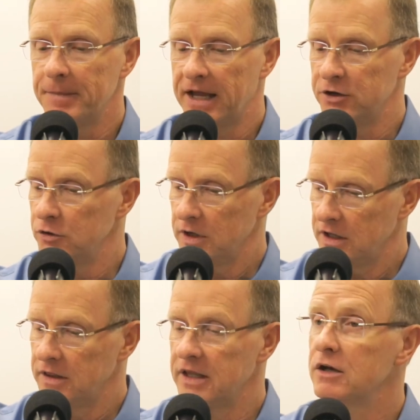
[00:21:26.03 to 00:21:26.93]
And you
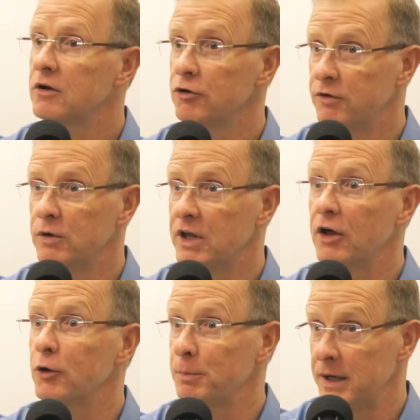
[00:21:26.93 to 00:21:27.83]
and then interview the
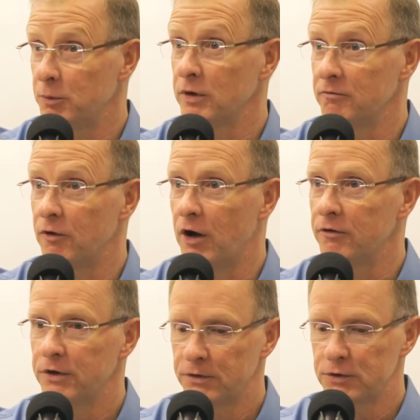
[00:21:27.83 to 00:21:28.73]
other people
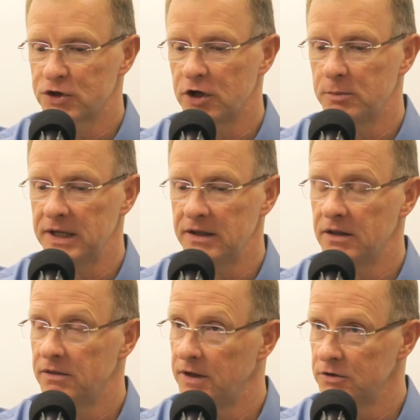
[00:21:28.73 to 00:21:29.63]
involved. There's going to
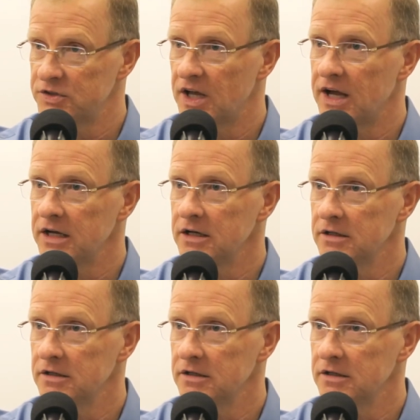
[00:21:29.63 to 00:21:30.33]
be their side,